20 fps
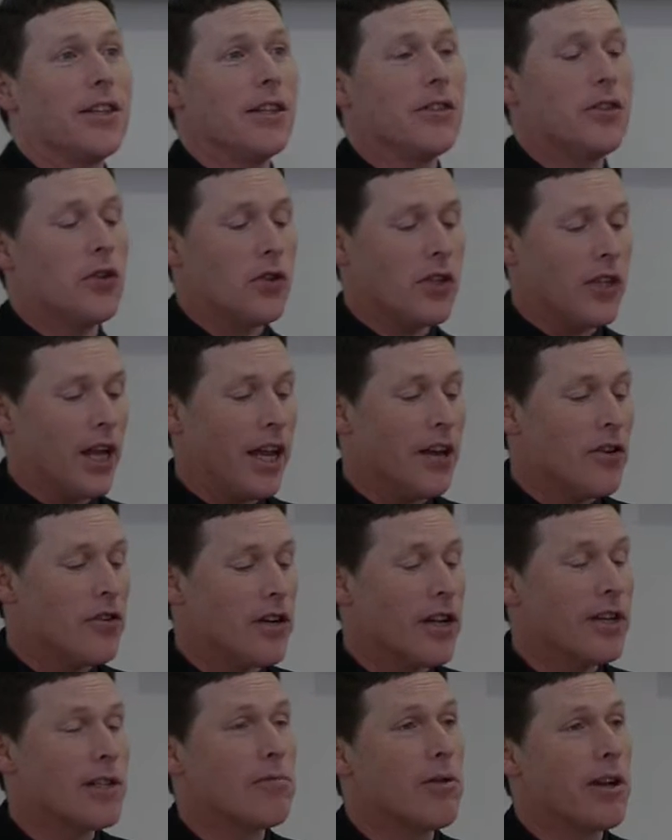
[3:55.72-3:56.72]
is just
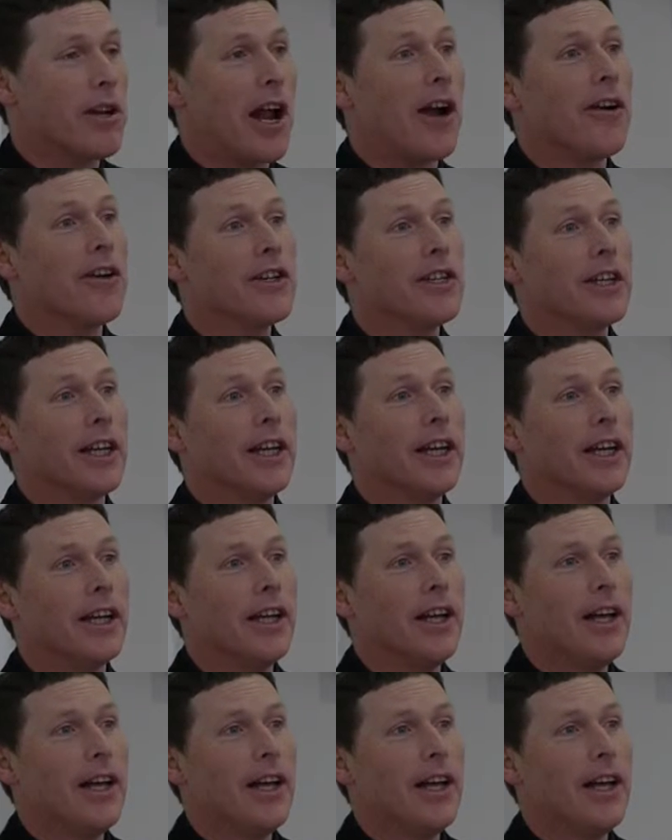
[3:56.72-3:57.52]
interdisciplinarity,